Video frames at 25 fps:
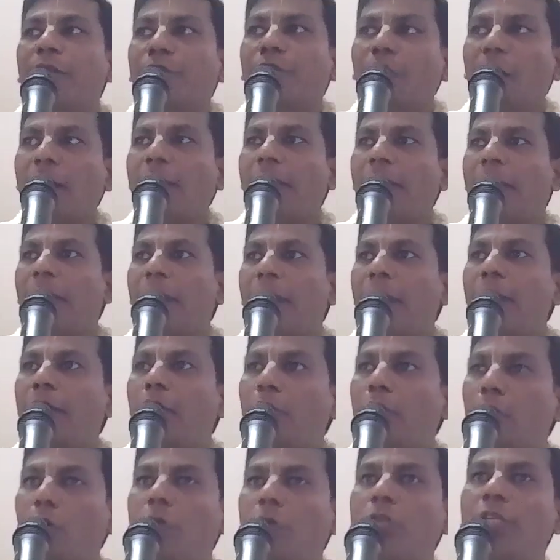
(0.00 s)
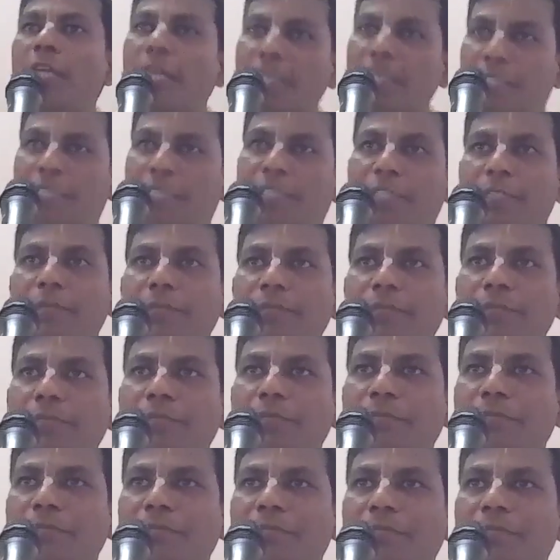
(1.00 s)
If one can do
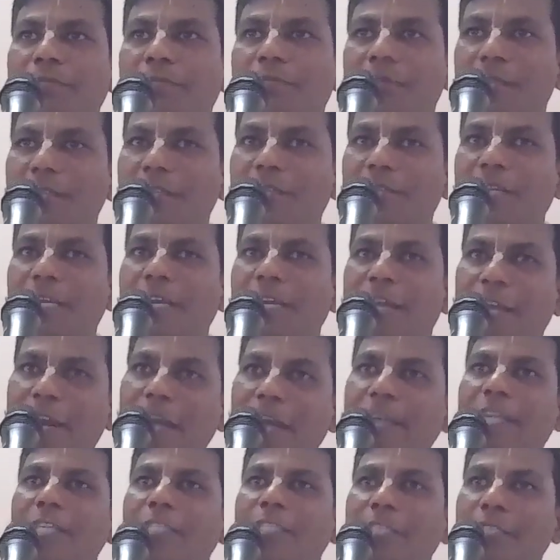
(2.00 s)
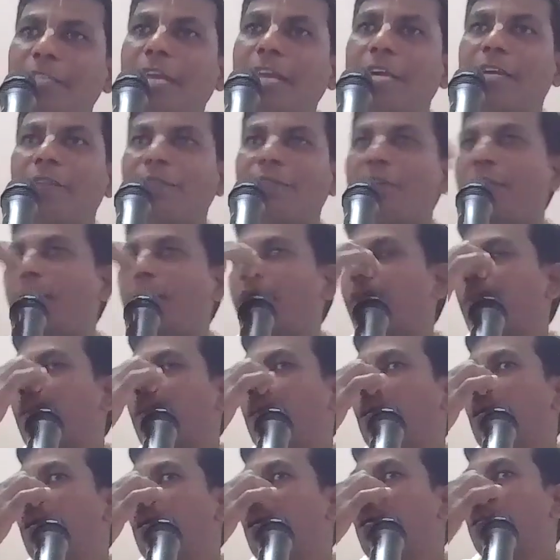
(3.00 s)
this is the greatest sacrifice that we can
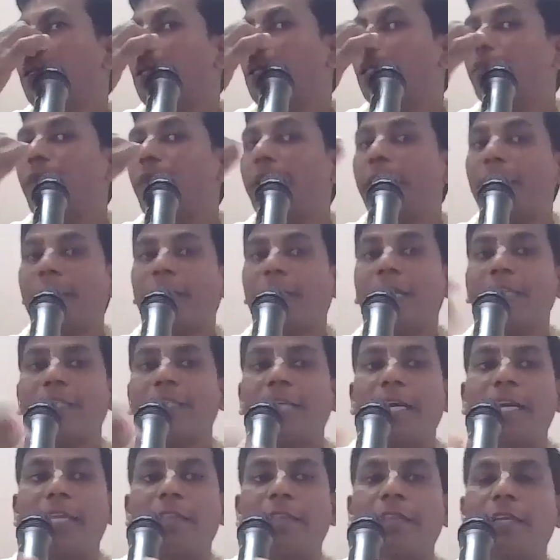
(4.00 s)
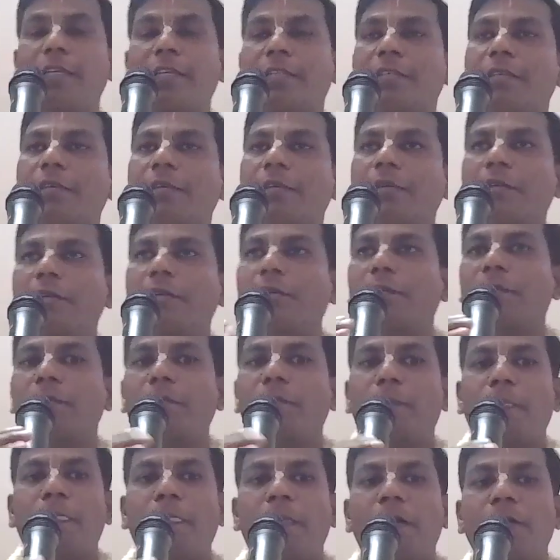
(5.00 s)
do. That's why Krishna said in this,
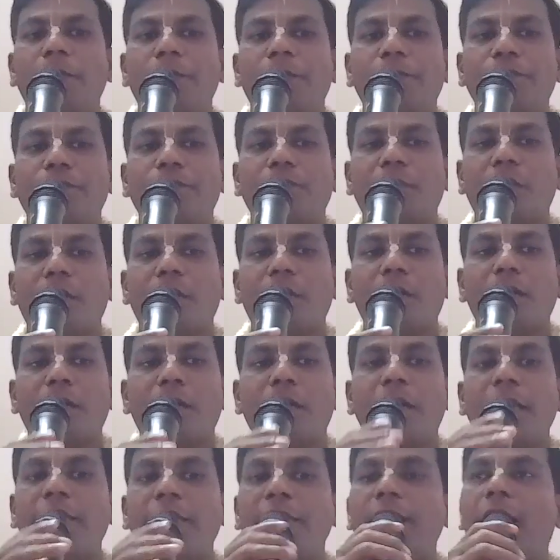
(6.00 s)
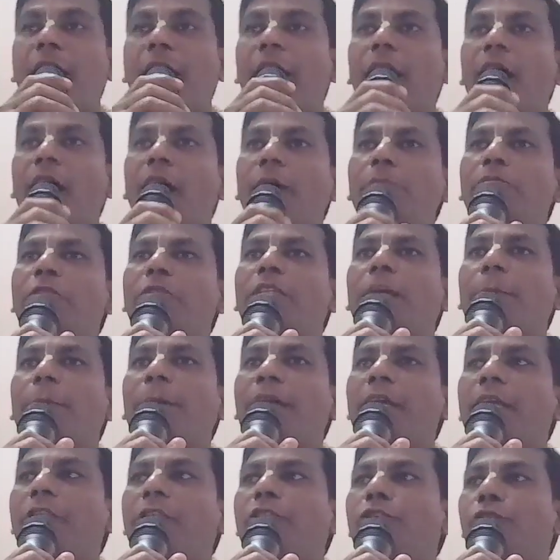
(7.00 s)
Yajnanam
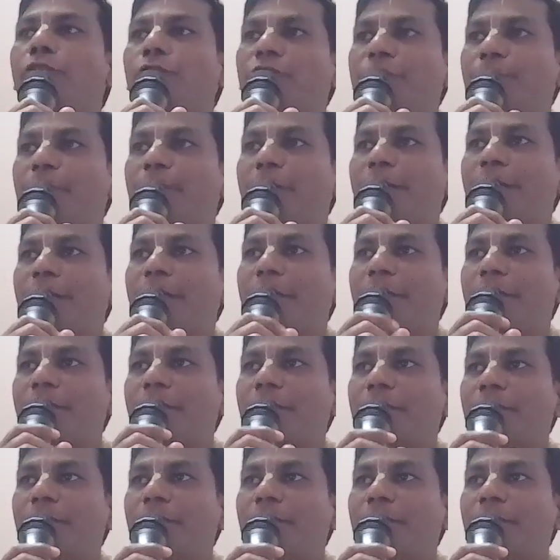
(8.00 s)
japa yajnosmi.